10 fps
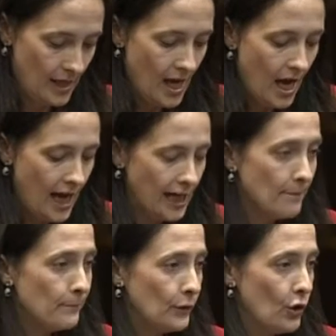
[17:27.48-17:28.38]
I
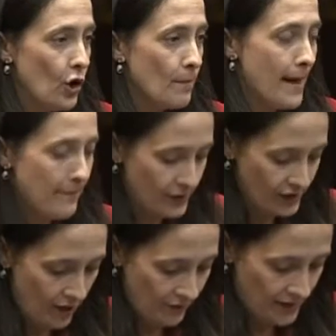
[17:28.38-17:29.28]
implore members
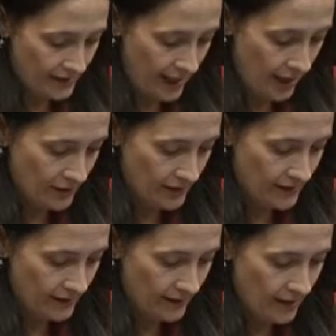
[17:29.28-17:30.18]
of this
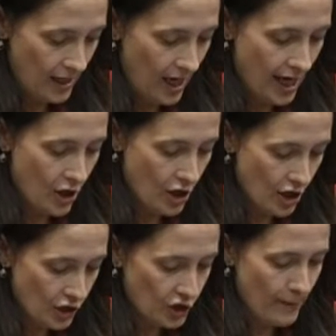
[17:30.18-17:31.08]
House, I
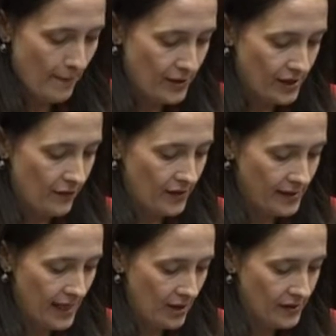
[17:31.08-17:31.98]
urge members of this
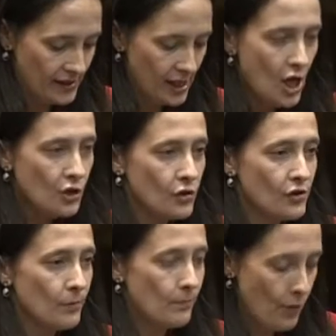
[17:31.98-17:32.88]
House to
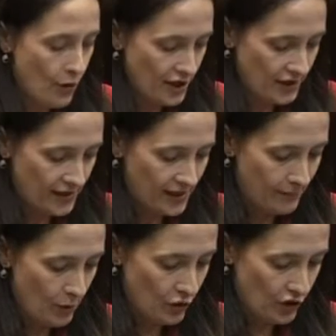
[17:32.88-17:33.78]
support this
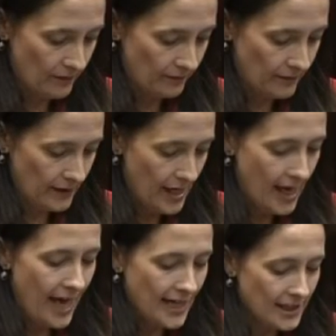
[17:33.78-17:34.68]
motion,
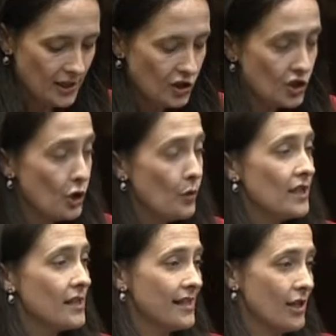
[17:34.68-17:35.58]
and in doing
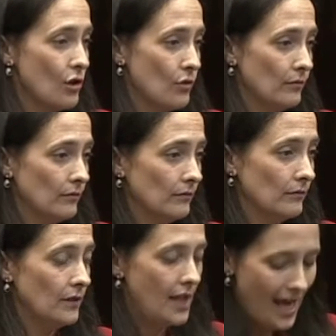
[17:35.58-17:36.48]
so,
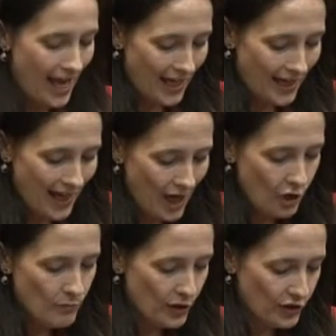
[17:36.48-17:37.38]
allow
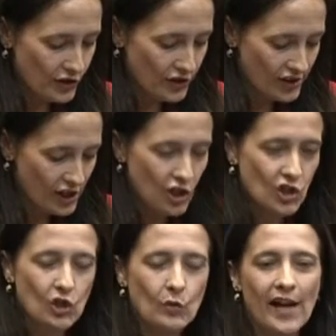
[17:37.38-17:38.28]
mothers
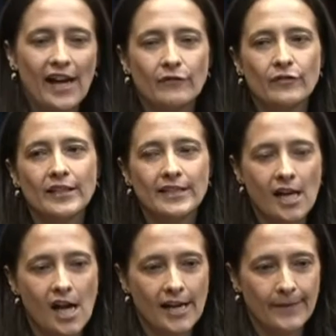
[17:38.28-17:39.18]
to have
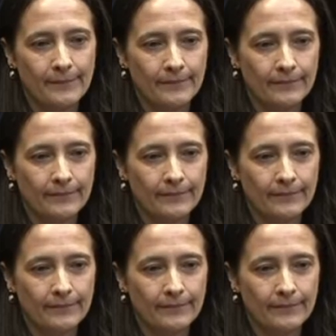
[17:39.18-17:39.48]
time.